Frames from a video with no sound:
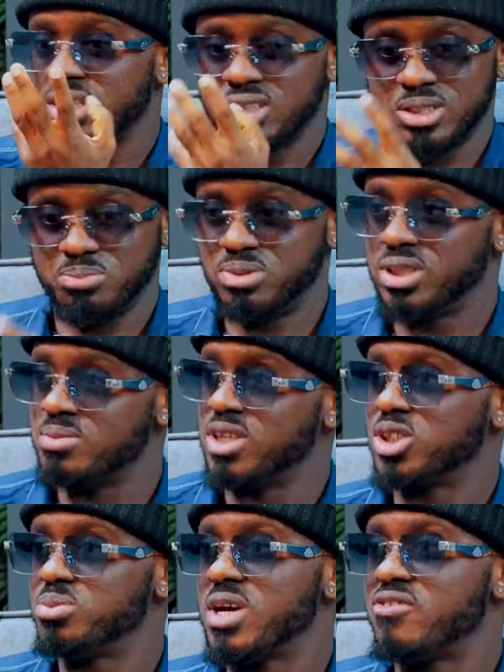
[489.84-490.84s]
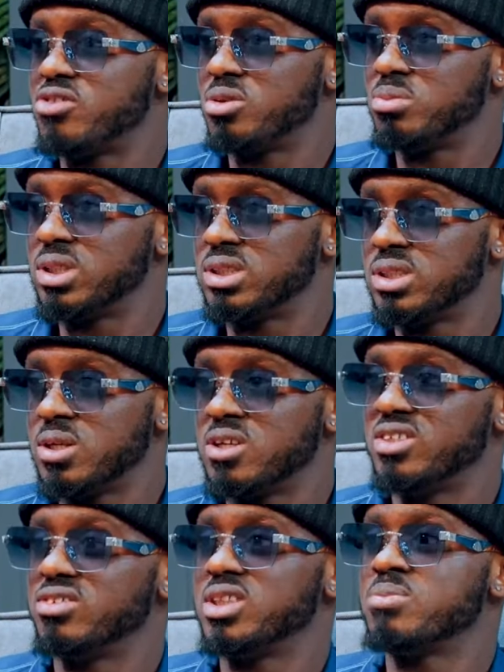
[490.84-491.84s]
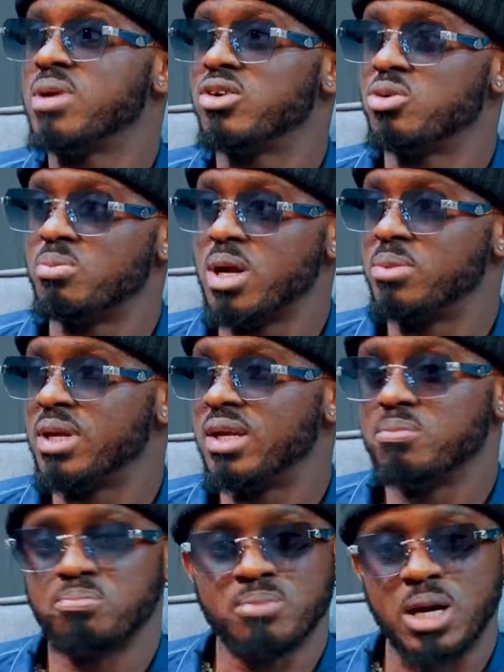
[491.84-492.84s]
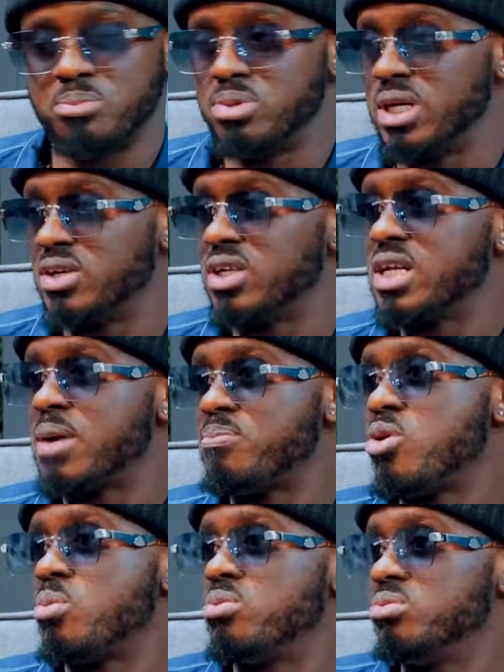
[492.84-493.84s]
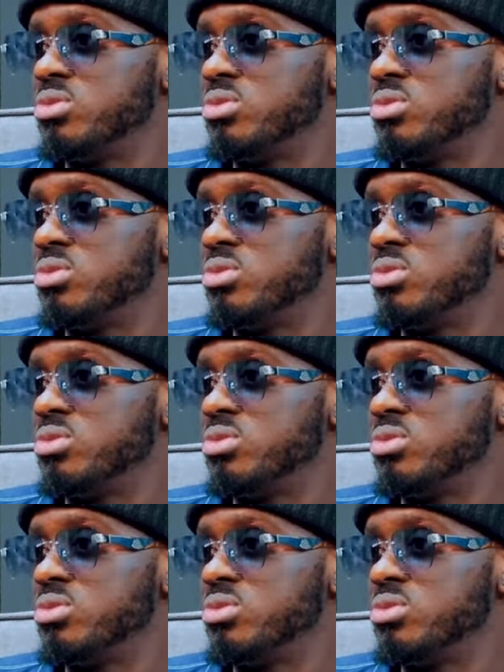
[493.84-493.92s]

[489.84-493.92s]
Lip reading: The beat might just be Afrobeat. The rhythm might be another pop